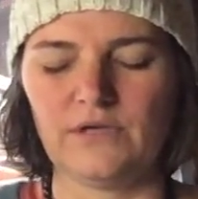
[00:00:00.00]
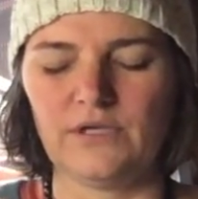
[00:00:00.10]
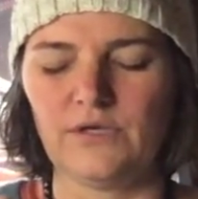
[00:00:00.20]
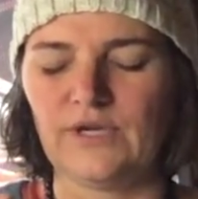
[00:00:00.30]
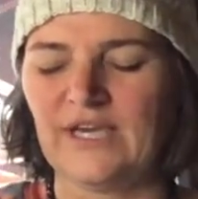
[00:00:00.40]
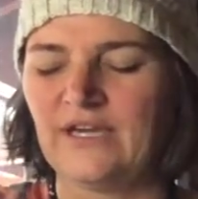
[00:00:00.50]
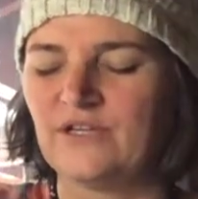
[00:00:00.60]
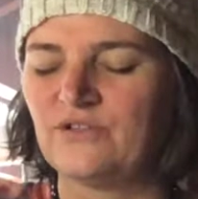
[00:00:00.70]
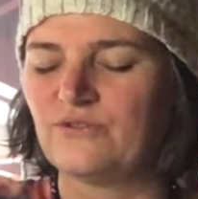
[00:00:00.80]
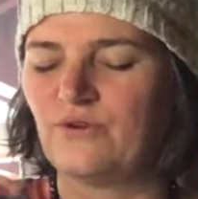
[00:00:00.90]
You can't
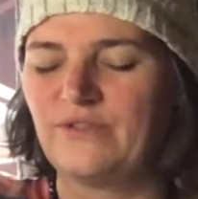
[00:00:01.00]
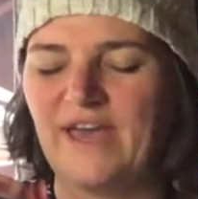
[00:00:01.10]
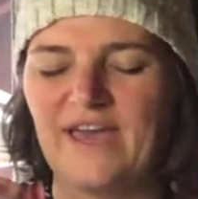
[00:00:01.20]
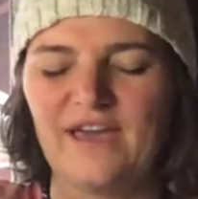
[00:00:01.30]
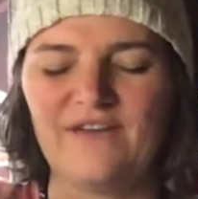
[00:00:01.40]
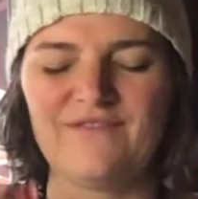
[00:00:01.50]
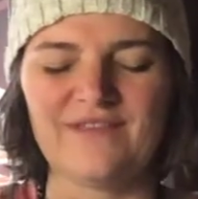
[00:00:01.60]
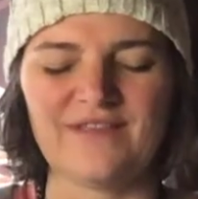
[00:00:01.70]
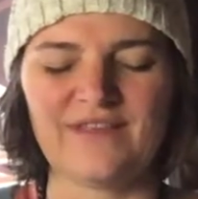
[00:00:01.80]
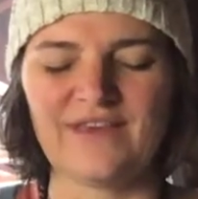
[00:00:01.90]
control that heavy
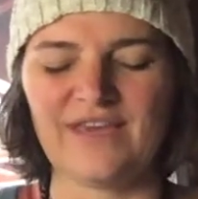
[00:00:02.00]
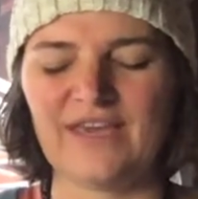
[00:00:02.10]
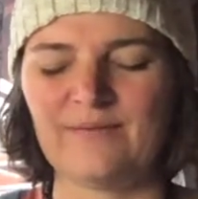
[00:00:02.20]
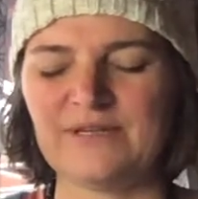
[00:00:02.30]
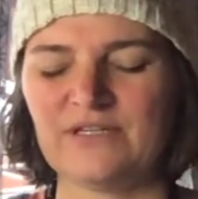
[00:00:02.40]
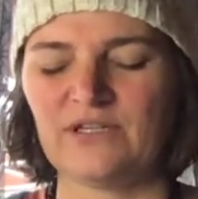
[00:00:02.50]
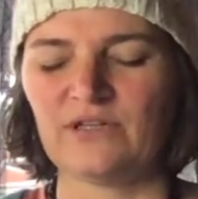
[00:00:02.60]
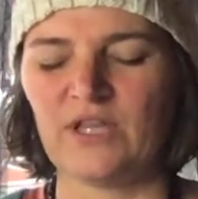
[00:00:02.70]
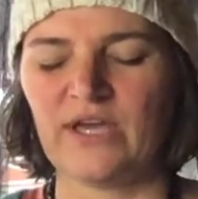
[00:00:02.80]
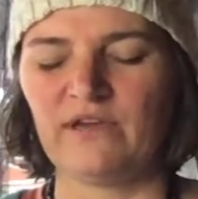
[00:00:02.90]
thing that came into
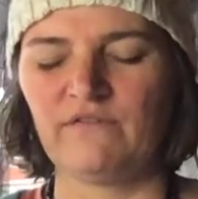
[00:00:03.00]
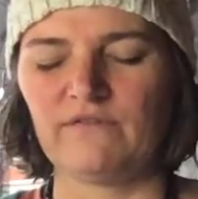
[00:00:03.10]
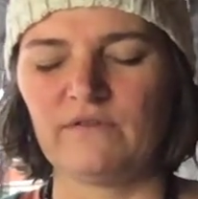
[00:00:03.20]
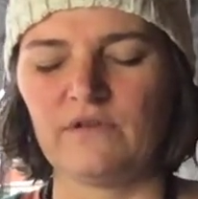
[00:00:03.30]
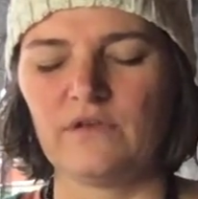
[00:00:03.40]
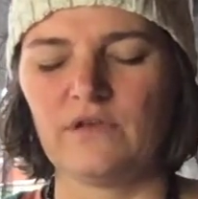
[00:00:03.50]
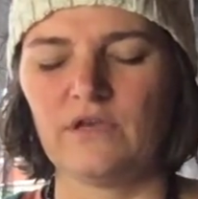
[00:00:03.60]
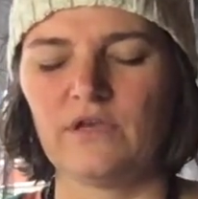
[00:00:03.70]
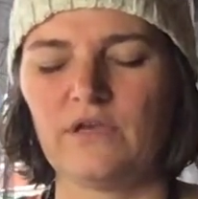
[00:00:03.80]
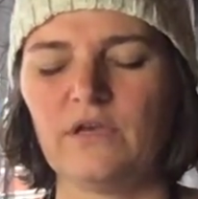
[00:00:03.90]
your life,
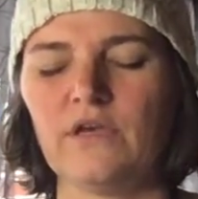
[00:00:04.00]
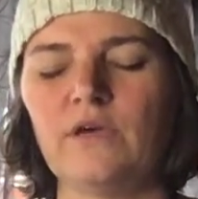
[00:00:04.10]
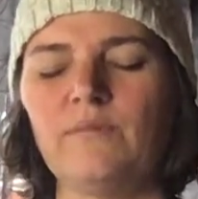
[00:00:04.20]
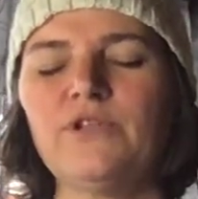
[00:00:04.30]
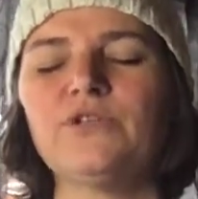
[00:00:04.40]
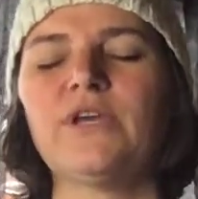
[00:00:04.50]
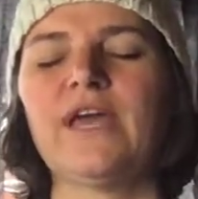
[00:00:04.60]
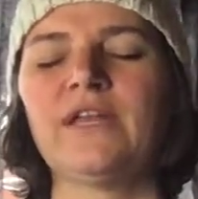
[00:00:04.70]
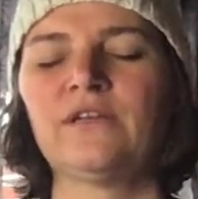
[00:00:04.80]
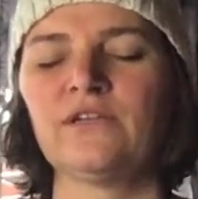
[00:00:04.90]
but you
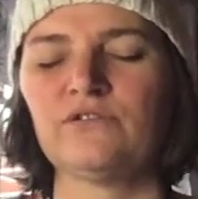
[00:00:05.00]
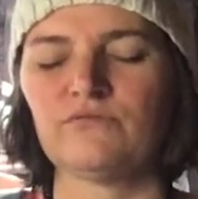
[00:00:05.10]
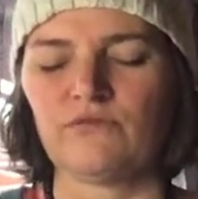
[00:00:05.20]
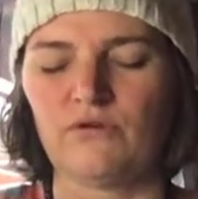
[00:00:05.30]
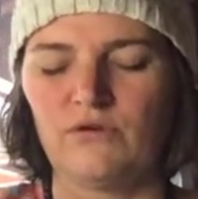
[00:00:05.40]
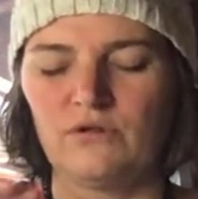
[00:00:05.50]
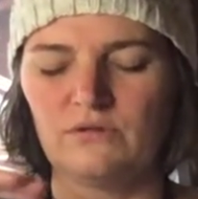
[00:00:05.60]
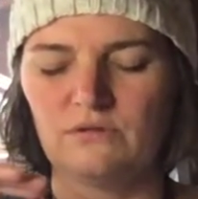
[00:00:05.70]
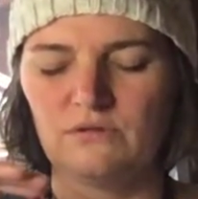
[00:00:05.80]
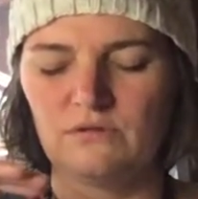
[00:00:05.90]
can control
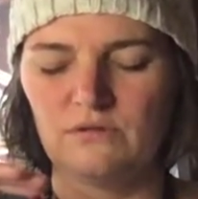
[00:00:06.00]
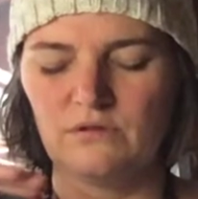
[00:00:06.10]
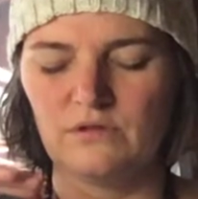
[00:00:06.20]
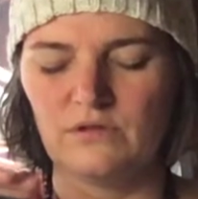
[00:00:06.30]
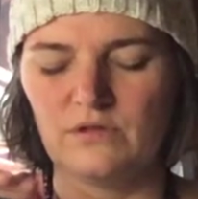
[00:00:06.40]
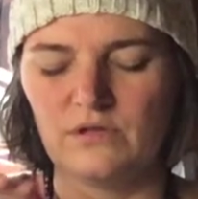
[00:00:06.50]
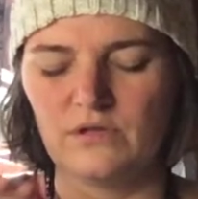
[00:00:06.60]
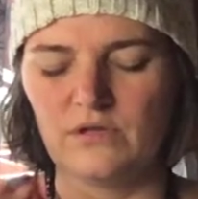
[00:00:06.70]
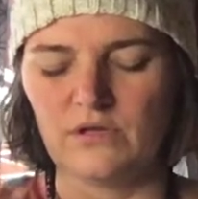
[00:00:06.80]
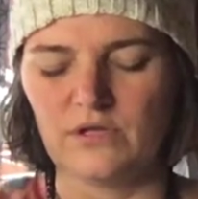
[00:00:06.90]

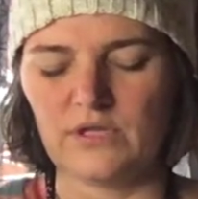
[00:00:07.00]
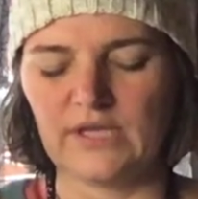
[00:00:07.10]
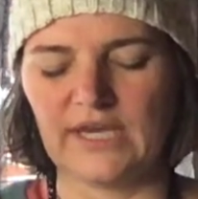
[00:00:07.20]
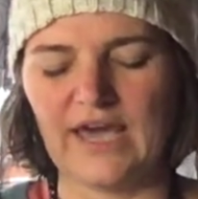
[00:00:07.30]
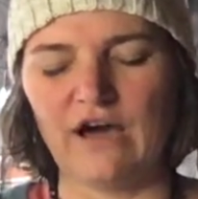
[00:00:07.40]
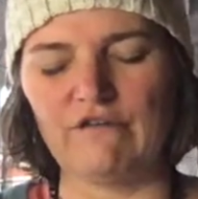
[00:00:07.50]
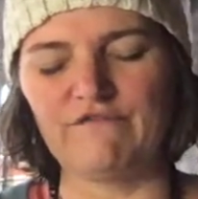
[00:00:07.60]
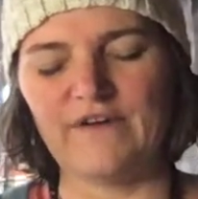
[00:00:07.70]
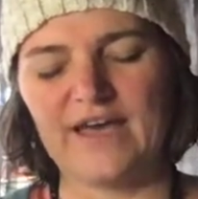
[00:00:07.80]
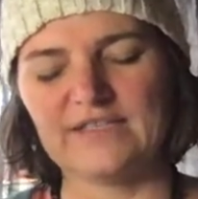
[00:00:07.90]
like how
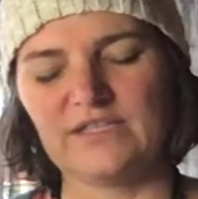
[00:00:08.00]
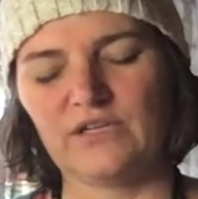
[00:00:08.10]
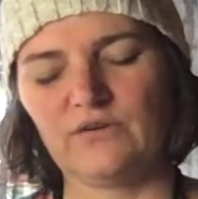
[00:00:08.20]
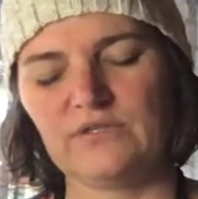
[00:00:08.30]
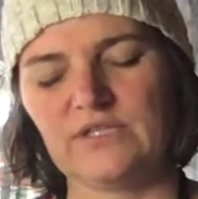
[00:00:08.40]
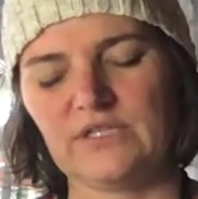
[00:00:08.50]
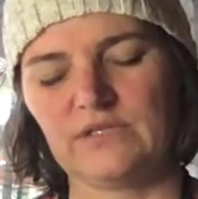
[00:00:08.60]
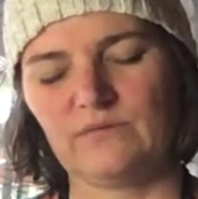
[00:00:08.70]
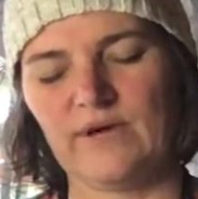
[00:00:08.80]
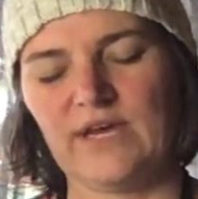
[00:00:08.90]
fast it goes
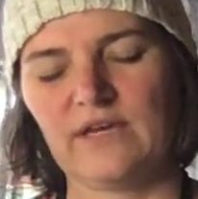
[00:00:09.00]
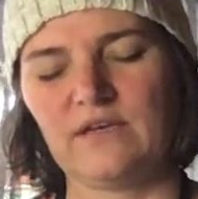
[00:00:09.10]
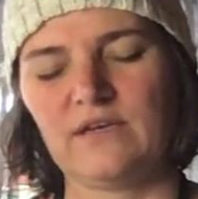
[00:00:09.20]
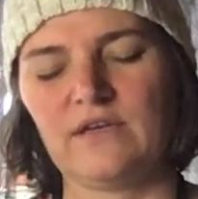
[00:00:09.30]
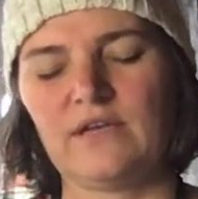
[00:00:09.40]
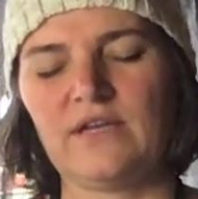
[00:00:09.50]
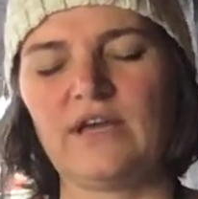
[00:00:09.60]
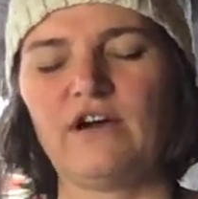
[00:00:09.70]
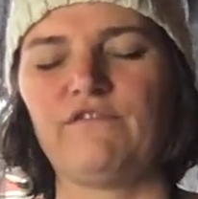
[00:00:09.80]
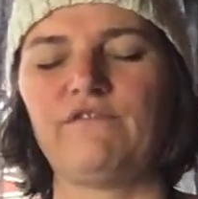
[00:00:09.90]
this way and
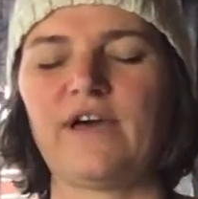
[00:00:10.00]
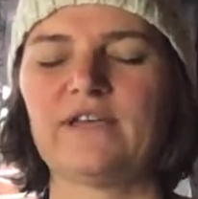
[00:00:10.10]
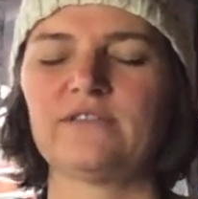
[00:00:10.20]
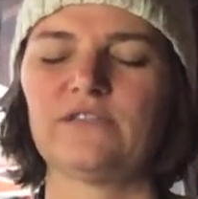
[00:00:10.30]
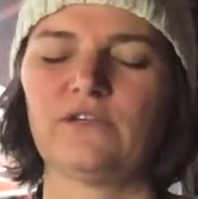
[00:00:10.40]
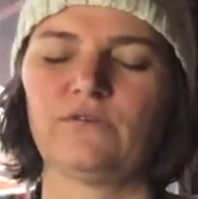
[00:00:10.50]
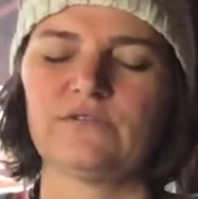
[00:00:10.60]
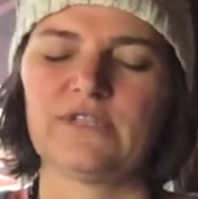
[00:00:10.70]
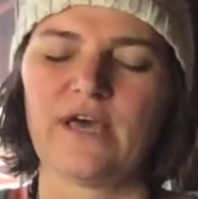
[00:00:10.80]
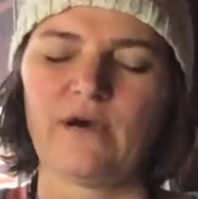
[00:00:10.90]
how fast it
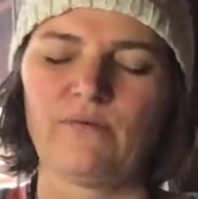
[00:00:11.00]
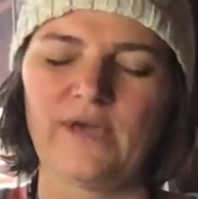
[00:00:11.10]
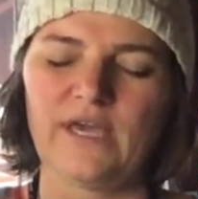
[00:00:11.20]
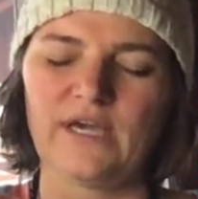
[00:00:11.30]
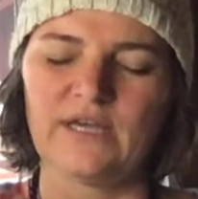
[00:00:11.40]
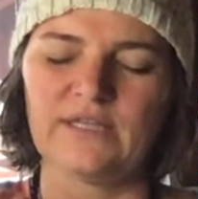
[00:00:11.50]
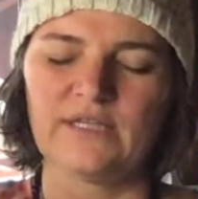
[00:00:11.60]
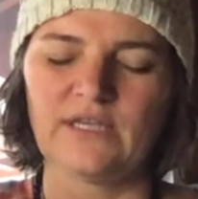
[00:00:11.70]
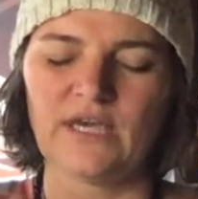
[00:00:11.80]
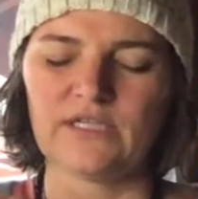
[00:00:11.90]
goes that way.
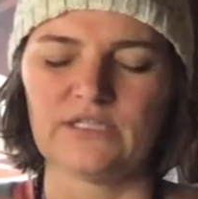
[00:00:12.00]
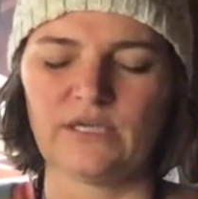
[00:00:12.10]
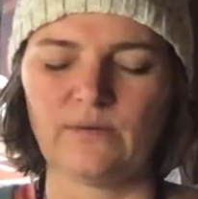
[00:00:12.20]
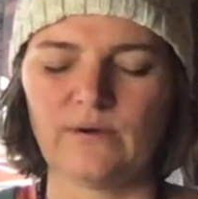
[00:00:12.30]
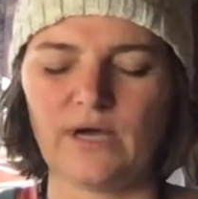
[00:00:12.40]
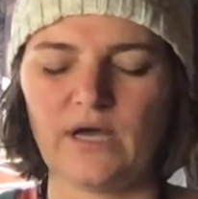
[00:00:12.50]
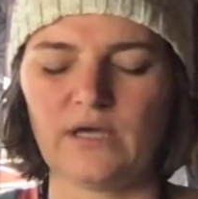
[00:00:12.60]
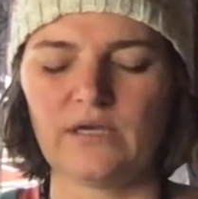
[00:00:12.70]
Kanana shewa.